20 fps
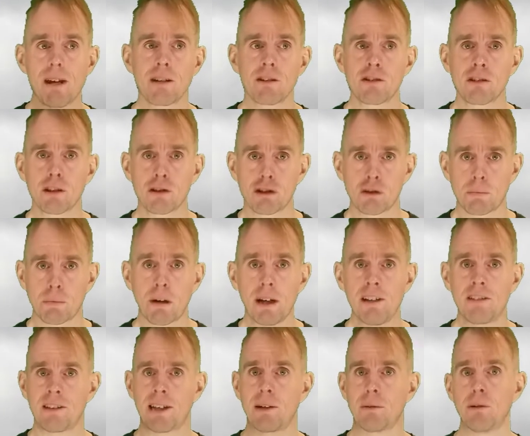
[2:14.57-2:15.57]
And so
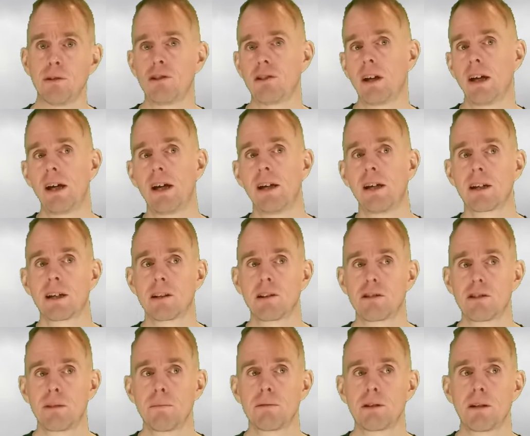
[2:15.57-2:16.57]
spray towers can
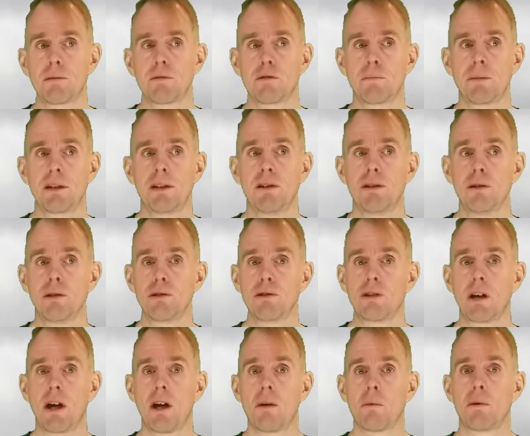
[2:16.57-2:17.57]
sometimes be
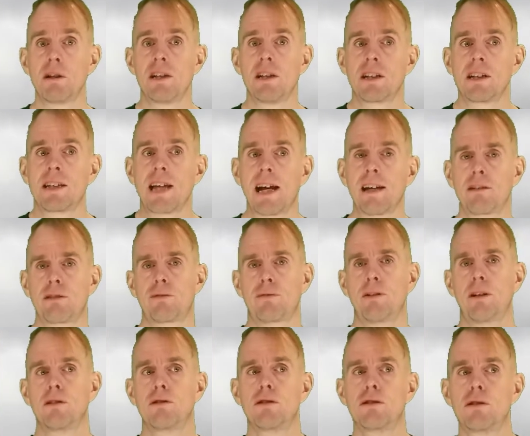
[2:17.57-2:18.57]
used when your gas
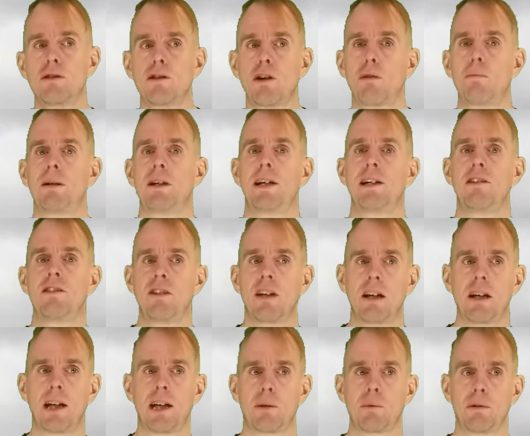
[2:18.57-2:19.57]
flow dominates
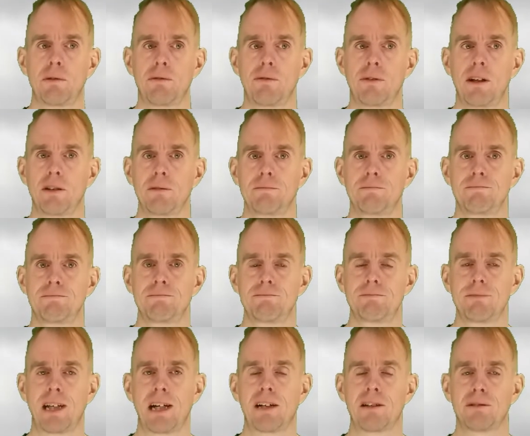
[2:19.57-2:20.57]
your liquid flow.
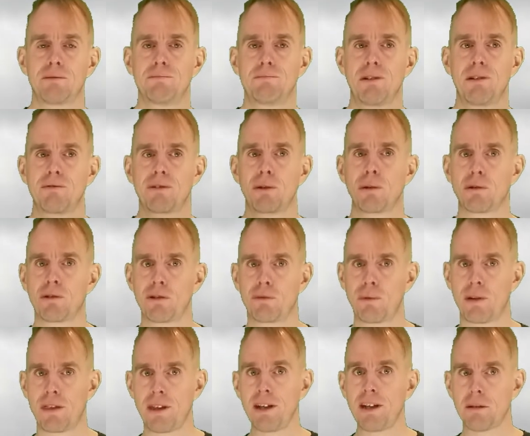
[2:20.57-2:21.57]
Now, of course,
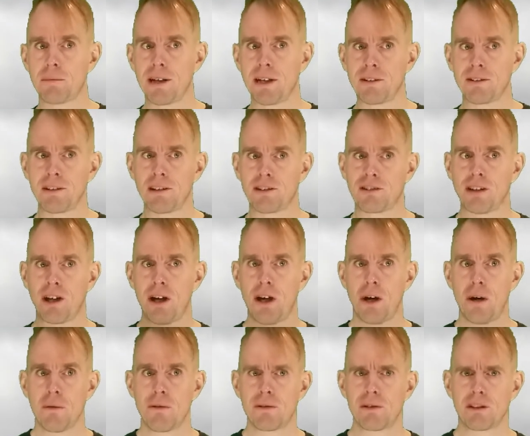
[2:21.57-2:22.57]
if we think about this,
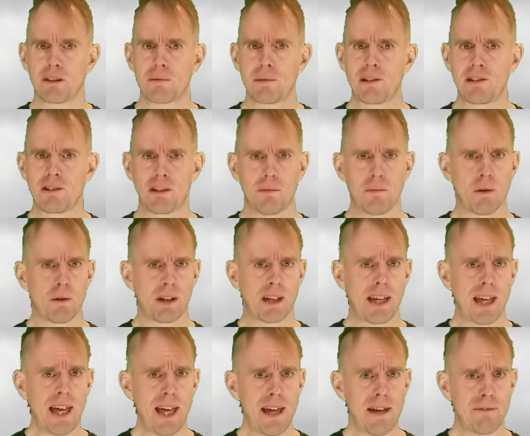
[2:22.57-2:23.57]
we've got to be somewhat
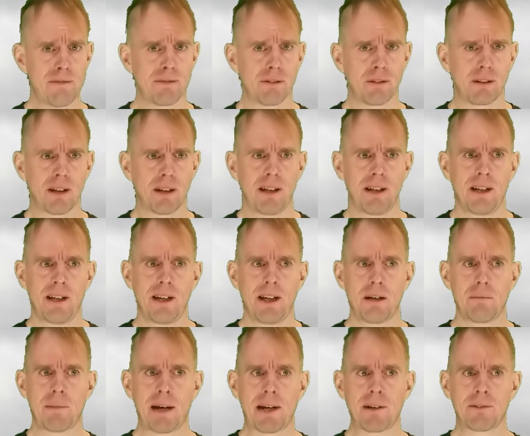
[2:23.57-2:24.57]
careful
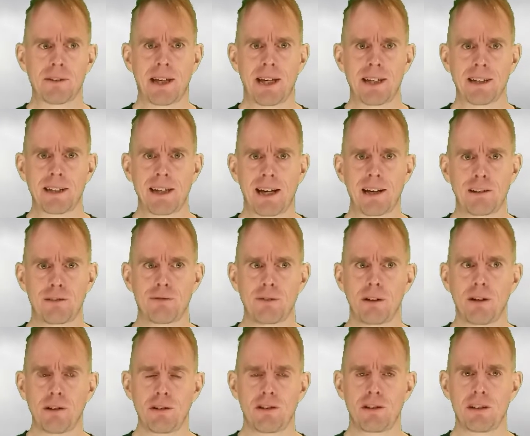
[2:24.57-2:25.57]
about that gas
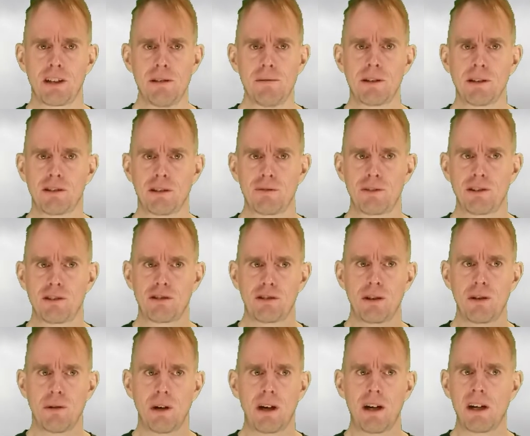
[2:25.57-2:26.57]
velocity, because if it's
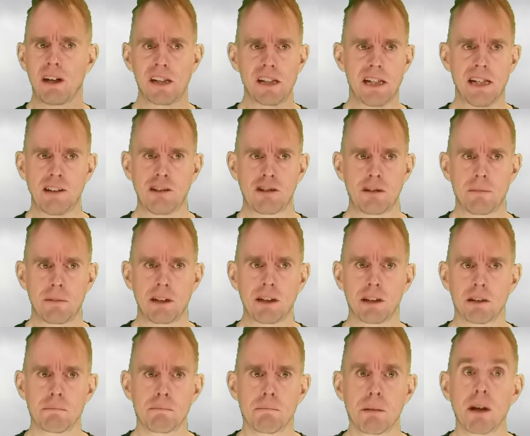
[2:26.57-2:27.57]
too high, it's simply
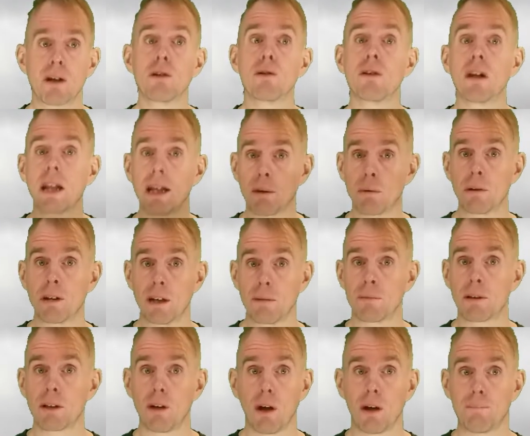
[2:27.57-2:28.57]
going to blow the liquid
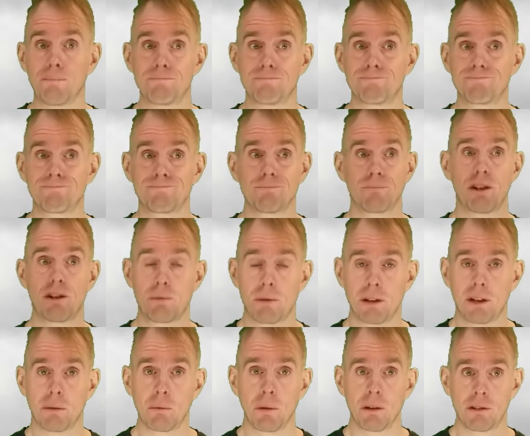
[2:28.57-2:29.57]
up the column, which
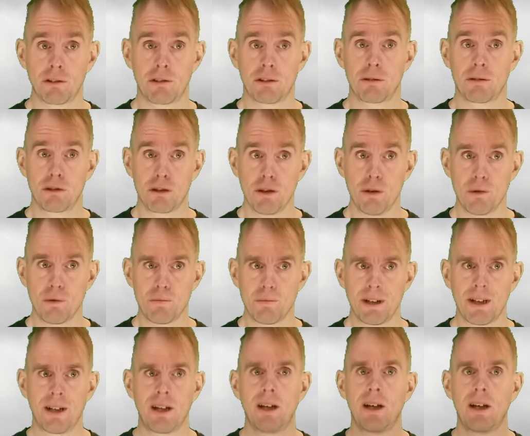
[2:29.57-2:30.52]
we don't want to do.